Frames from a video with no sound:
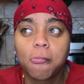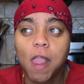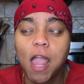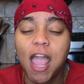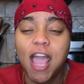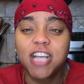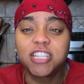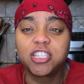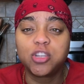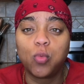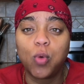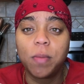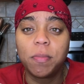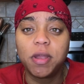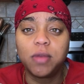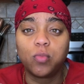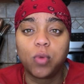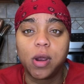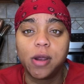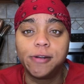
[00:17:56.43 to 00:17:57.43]
as the
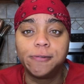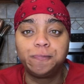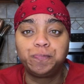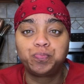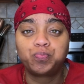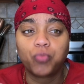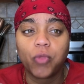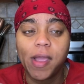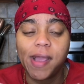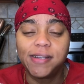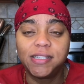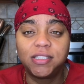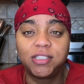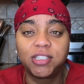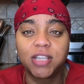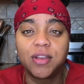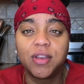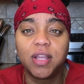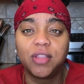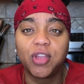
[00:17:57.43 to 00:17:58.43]
women were
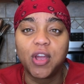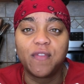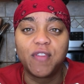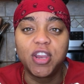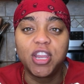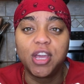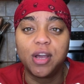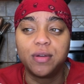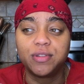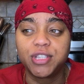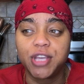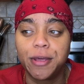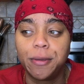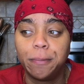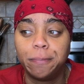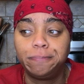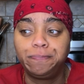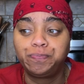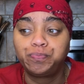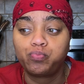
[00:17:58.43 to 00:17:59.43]
sending their videos
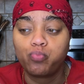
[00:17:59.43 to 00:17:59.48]
in,